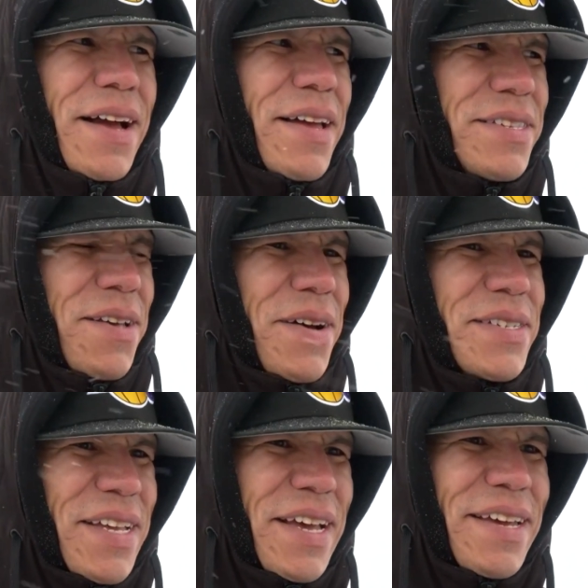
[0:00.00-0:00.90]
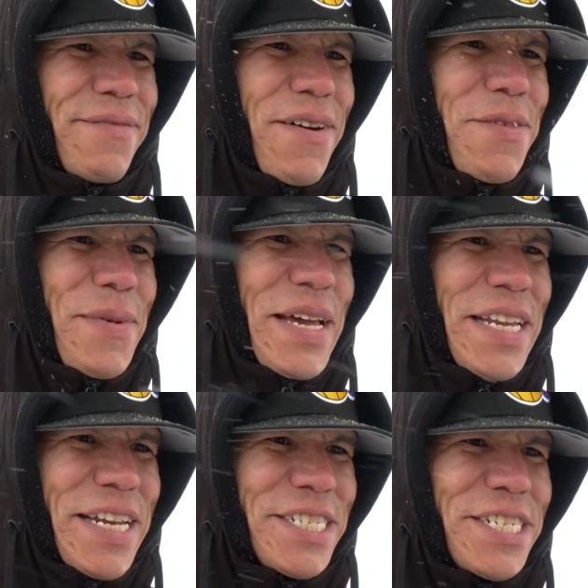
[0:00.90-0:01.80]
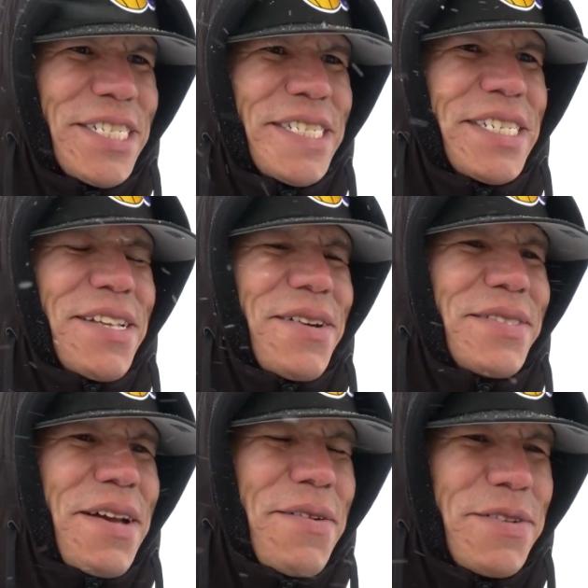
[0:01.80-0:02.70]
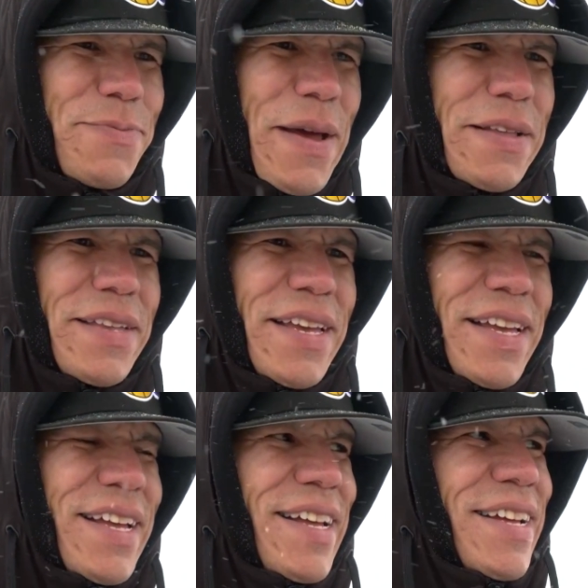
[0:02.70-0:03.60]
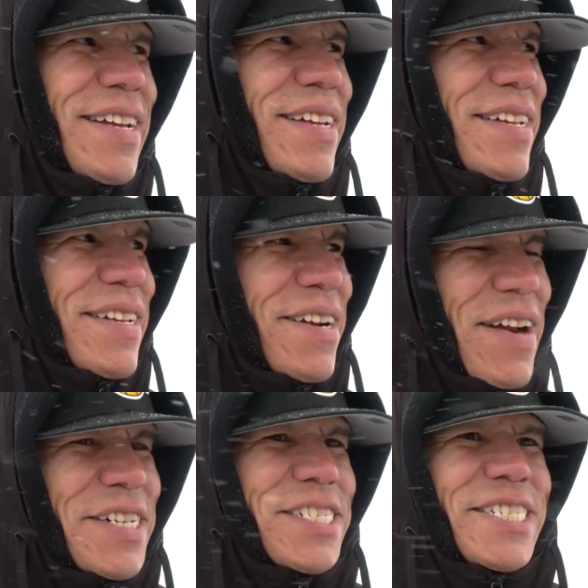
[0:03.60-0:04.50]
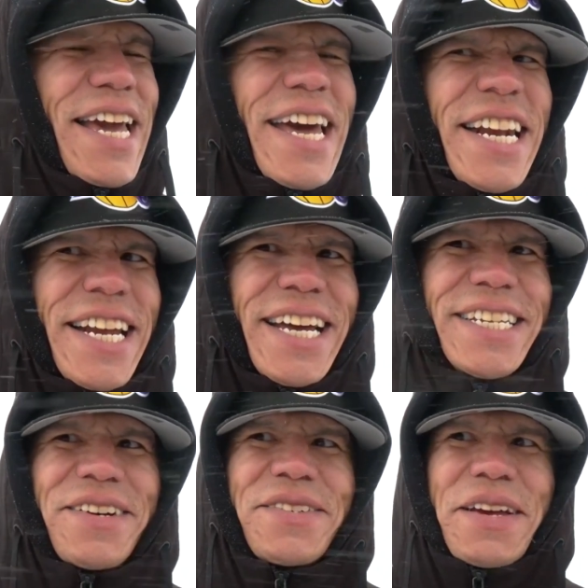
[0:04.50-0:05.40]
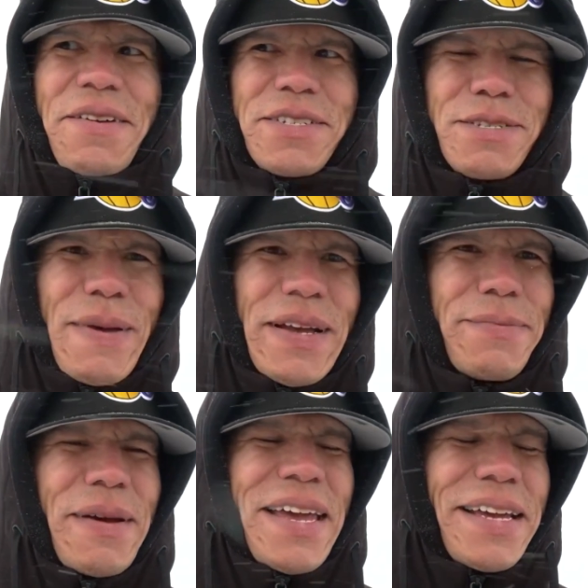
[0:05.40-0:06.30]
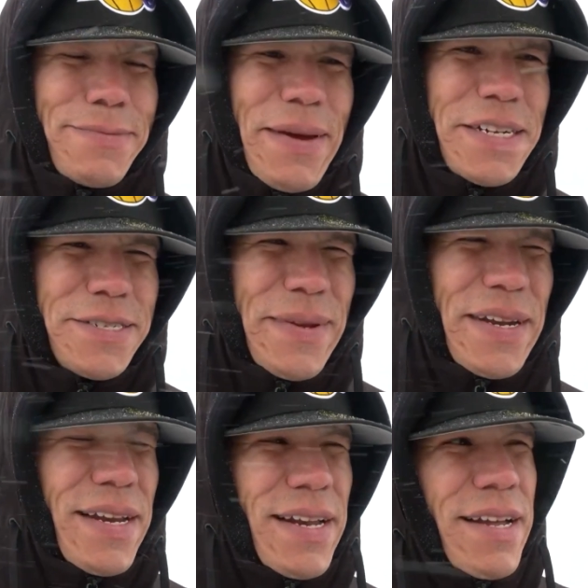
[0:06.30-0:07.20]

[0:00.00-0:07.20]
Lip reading: as long as I follow my conditions, as long as I respect Corrections Canada, as long as I respect my case management.